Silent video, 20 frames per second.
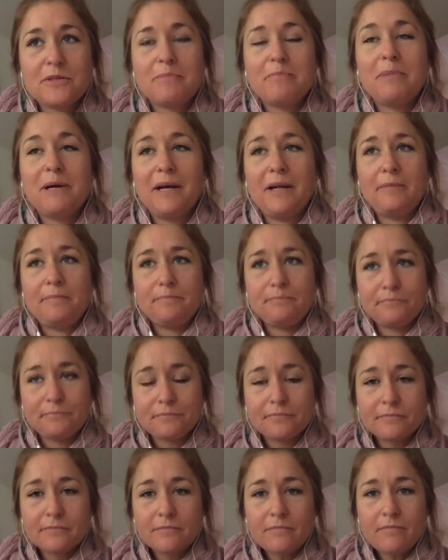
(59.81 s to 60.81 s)
But
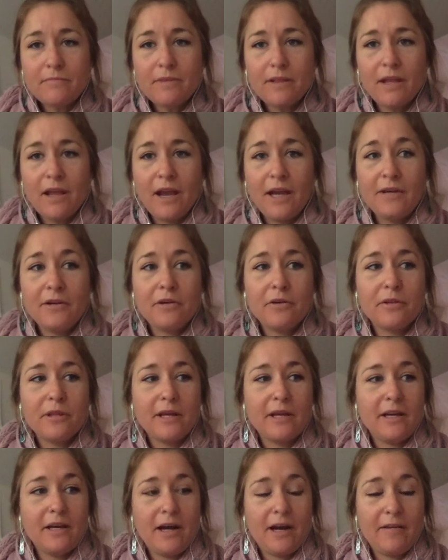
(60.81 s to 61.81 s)
I know
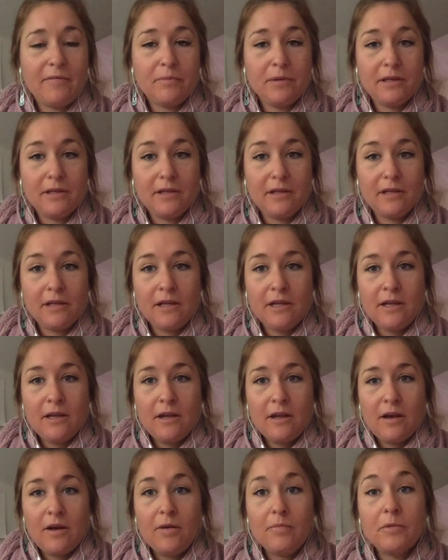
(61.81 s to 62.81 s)
that I've been
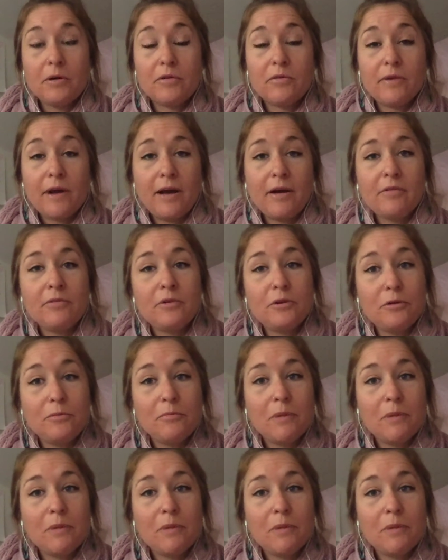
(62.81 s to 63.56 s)
around new